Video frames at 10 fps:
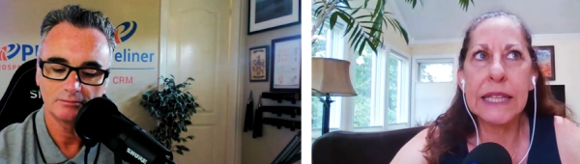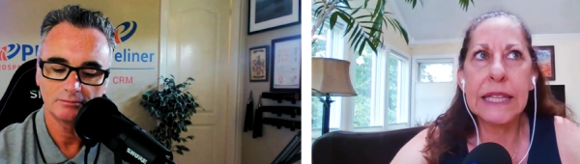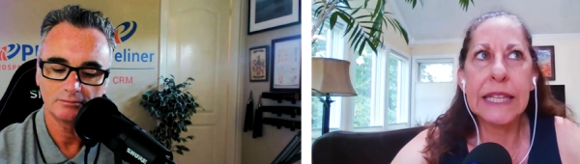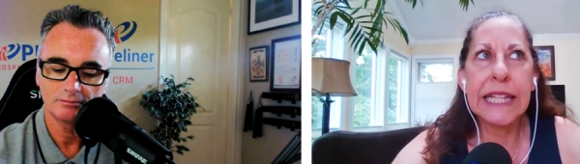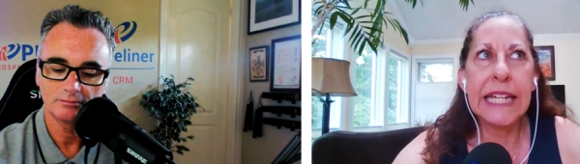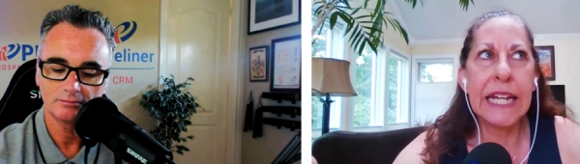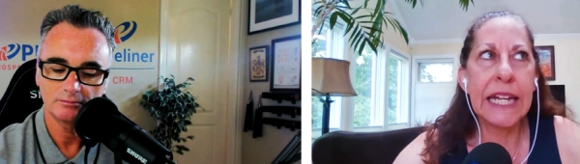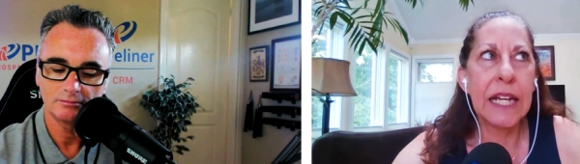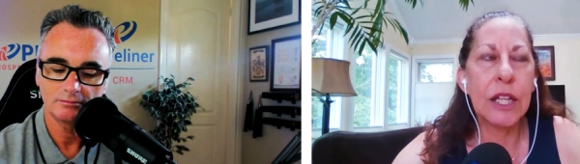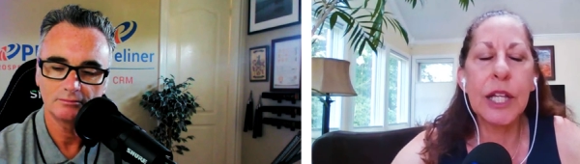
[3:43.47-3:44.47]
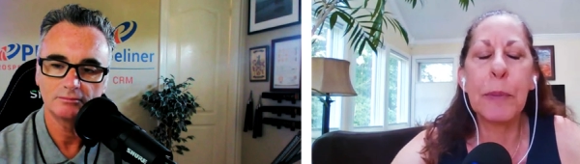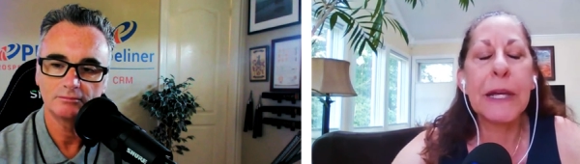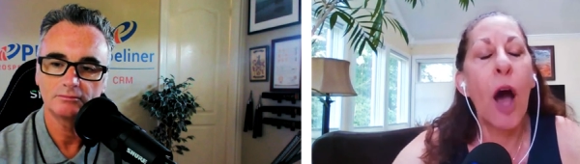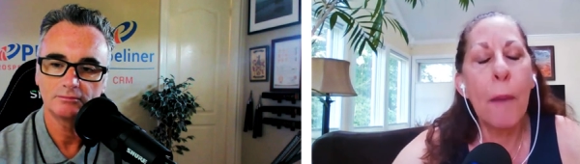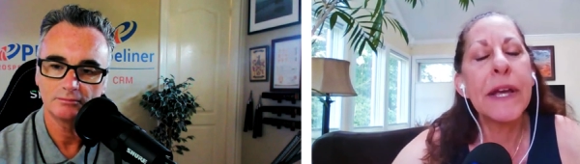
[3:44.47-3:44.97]
Speaker 1: leading like
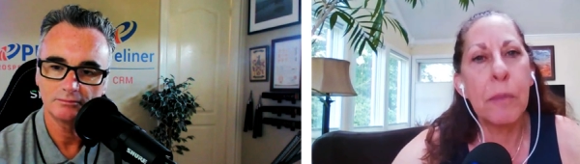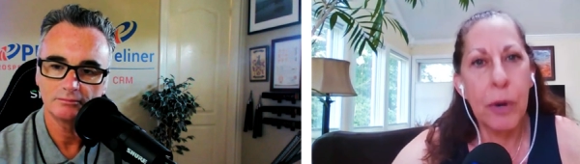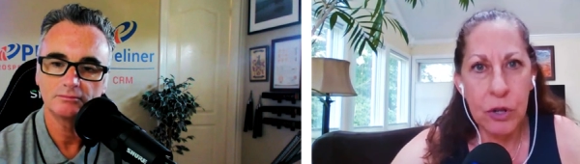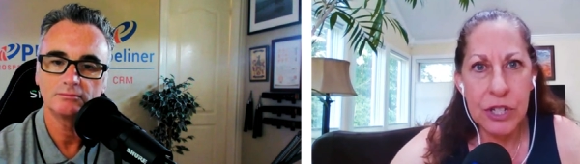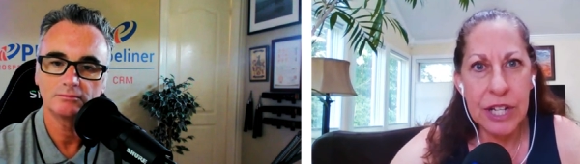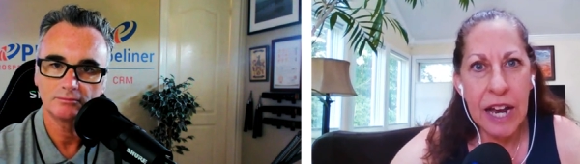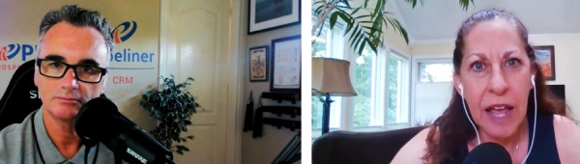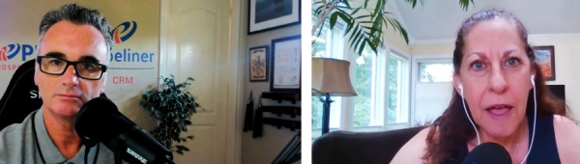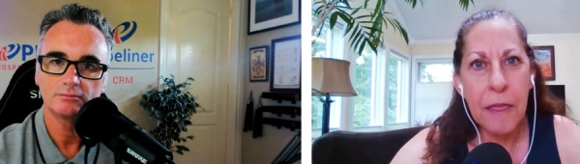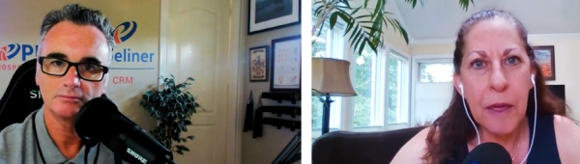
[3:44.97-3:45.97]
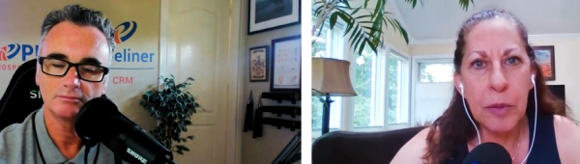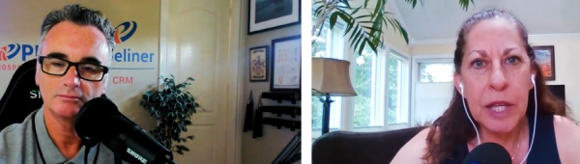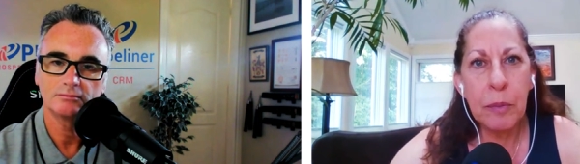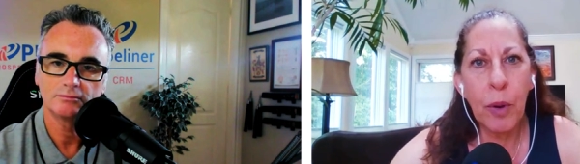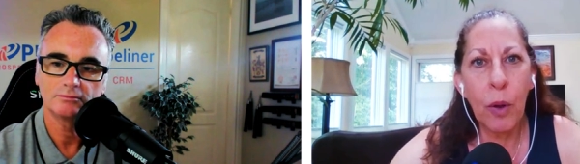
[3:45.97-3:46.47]
becoming a person
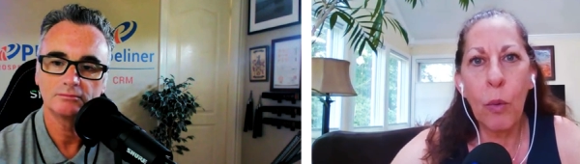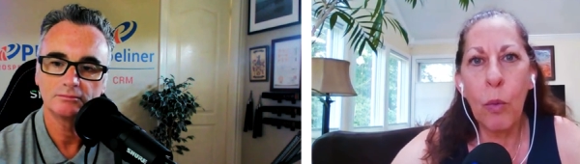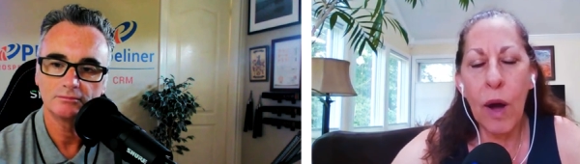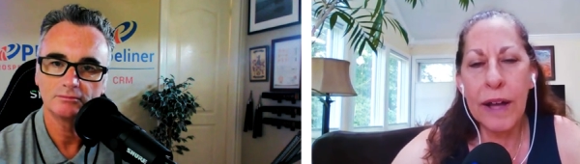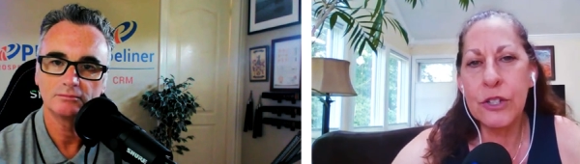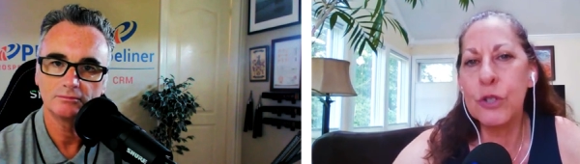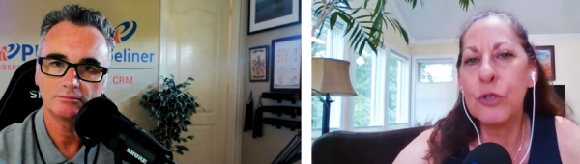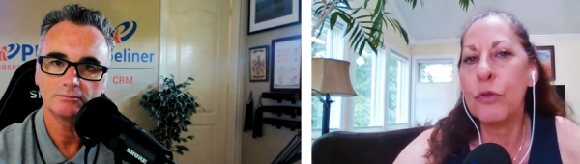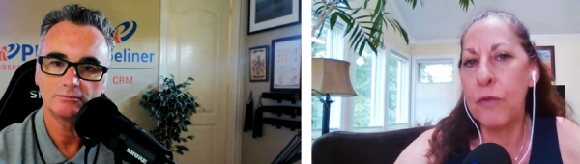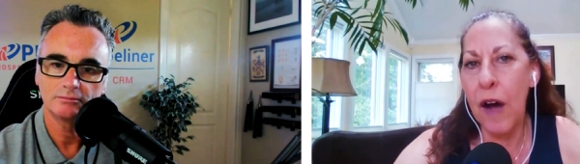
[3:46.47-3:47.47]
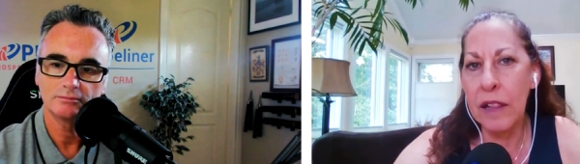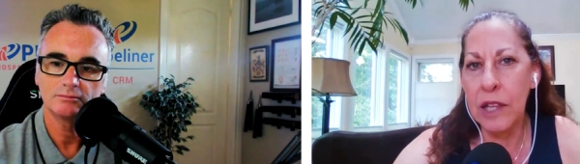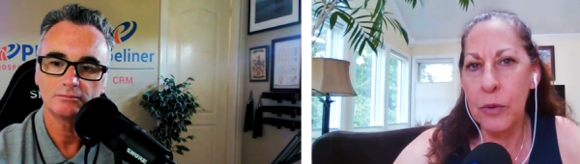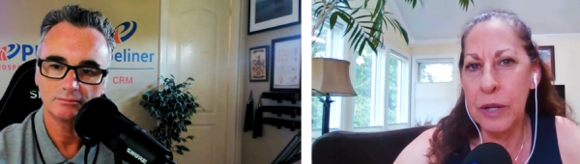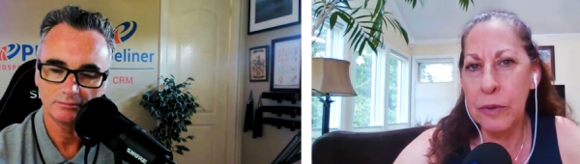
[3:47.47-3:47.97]
that people want to
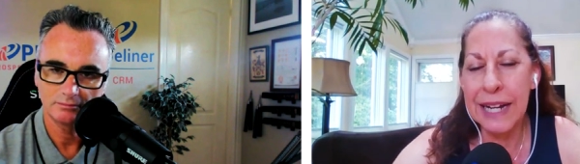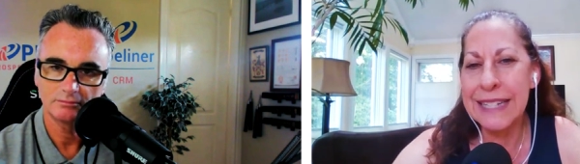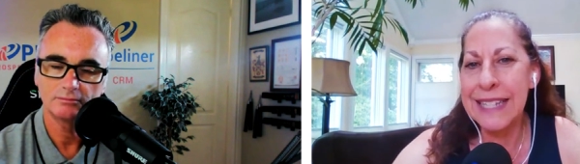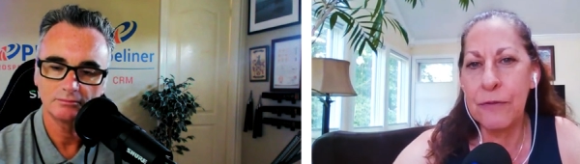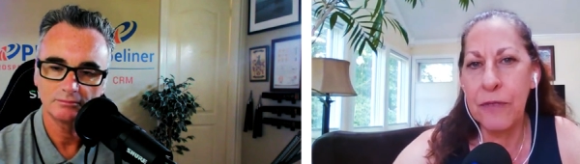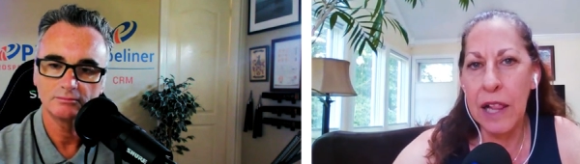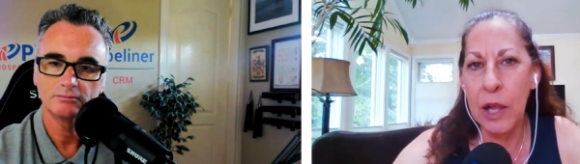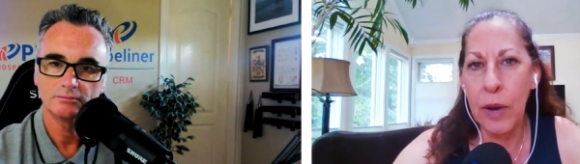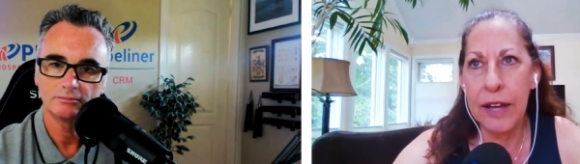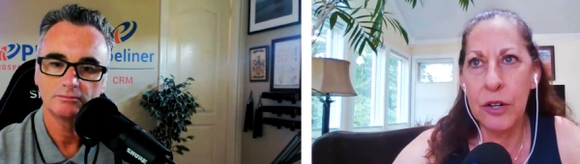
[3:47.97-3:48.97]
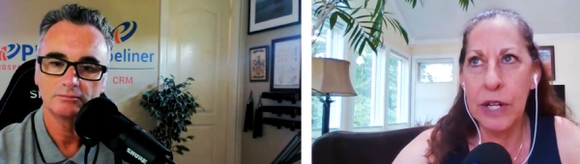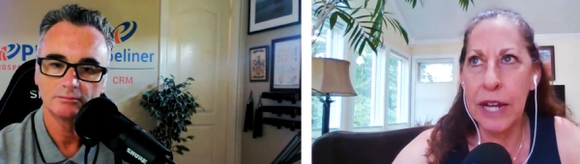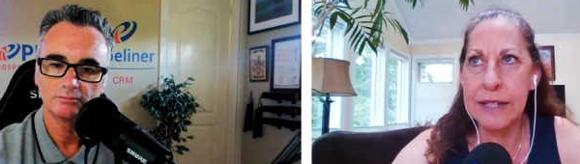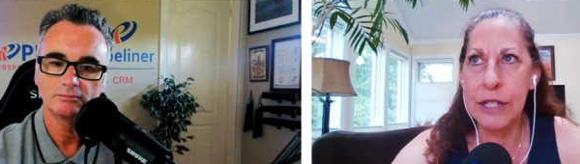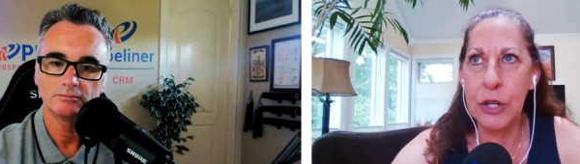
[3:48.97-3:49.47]
follow and when i say follow i
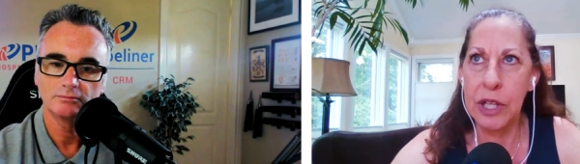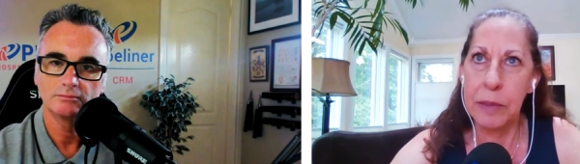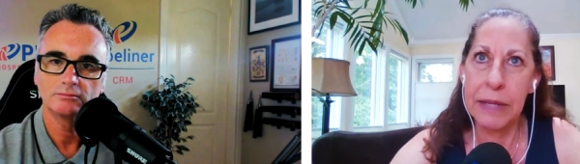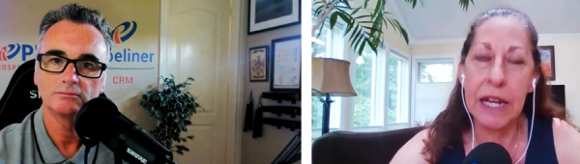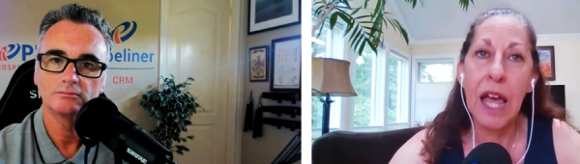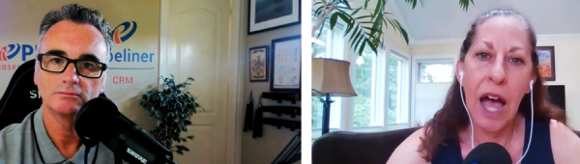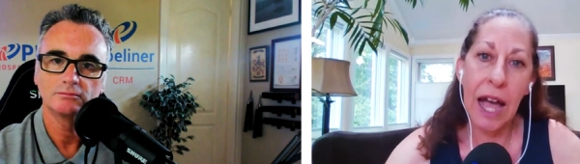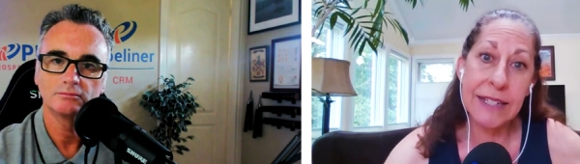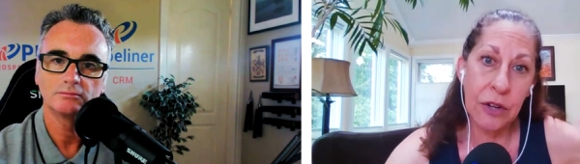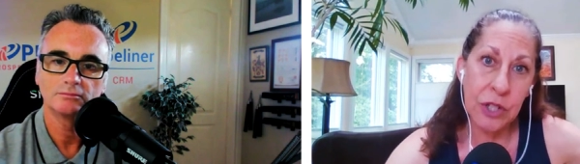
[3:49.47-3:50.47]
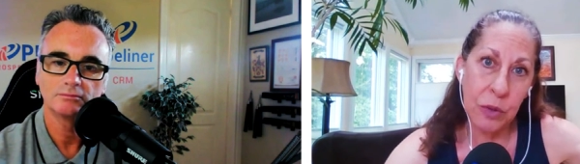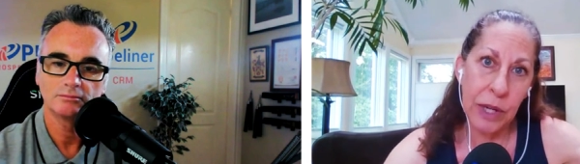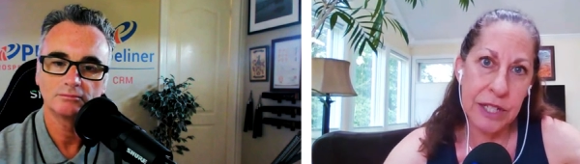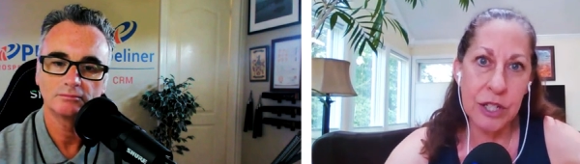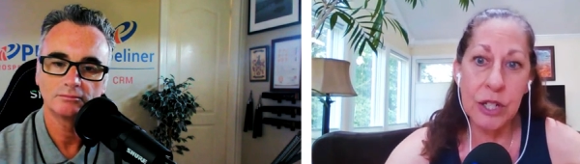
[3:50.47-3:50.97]
don't necessarily mean i tell
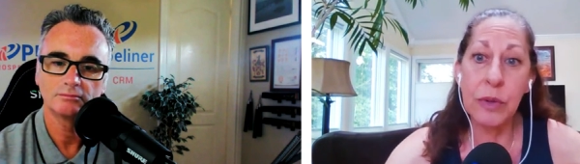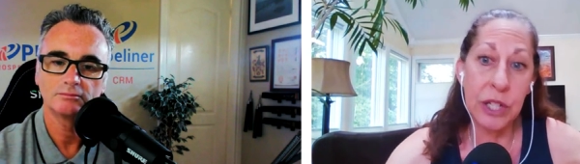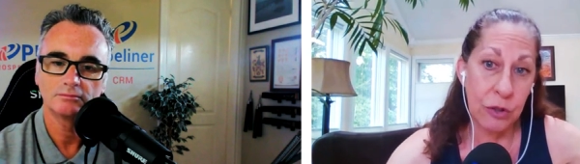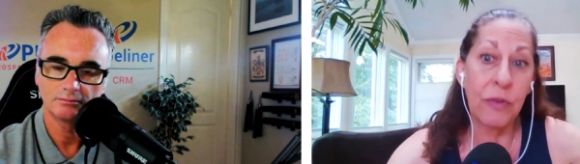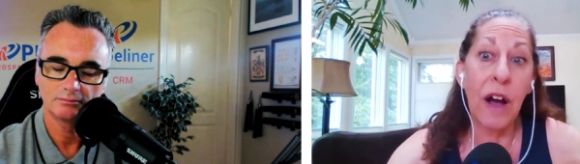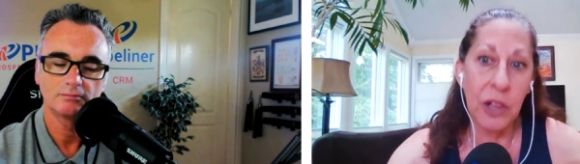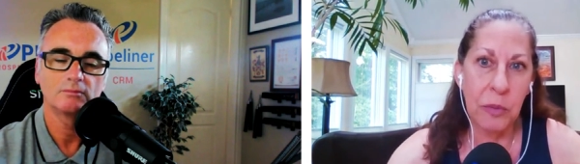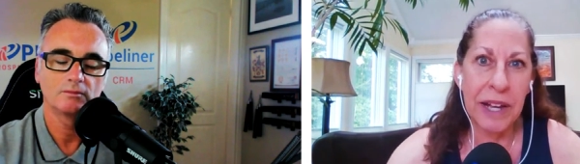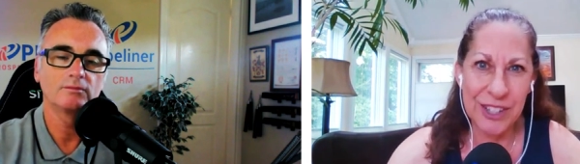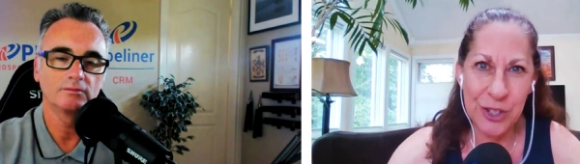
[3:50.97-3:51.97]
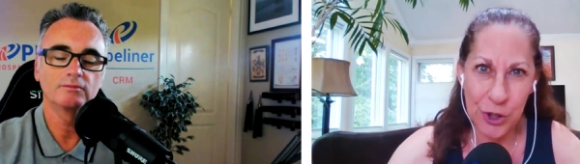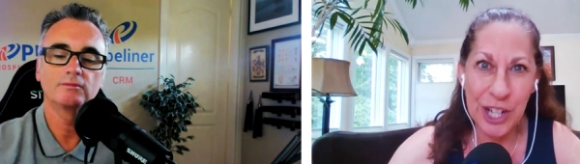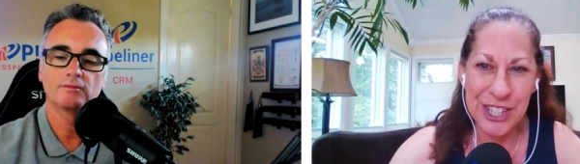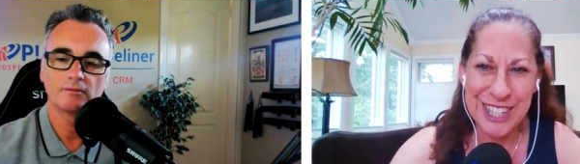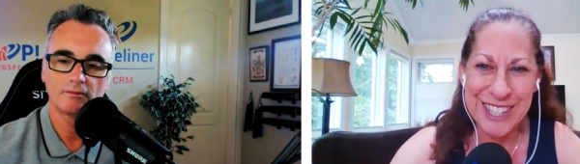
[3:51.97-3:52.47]
you what to do and you follow my mm.
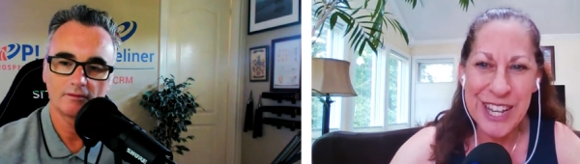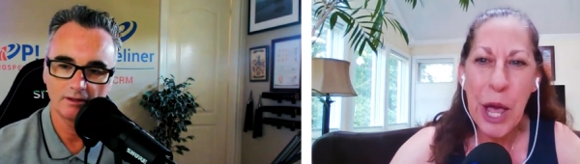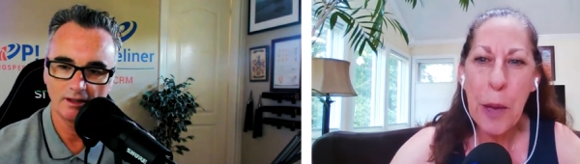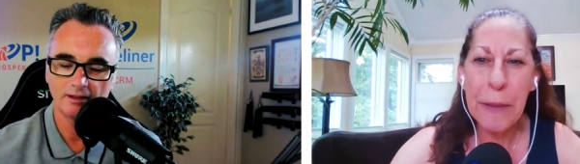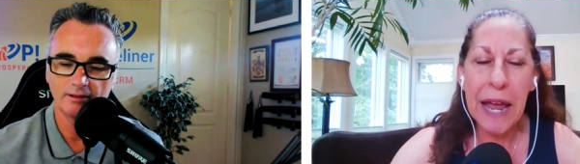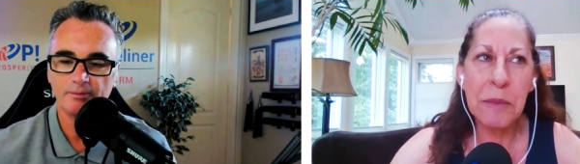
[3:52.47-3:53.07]
instructions yeah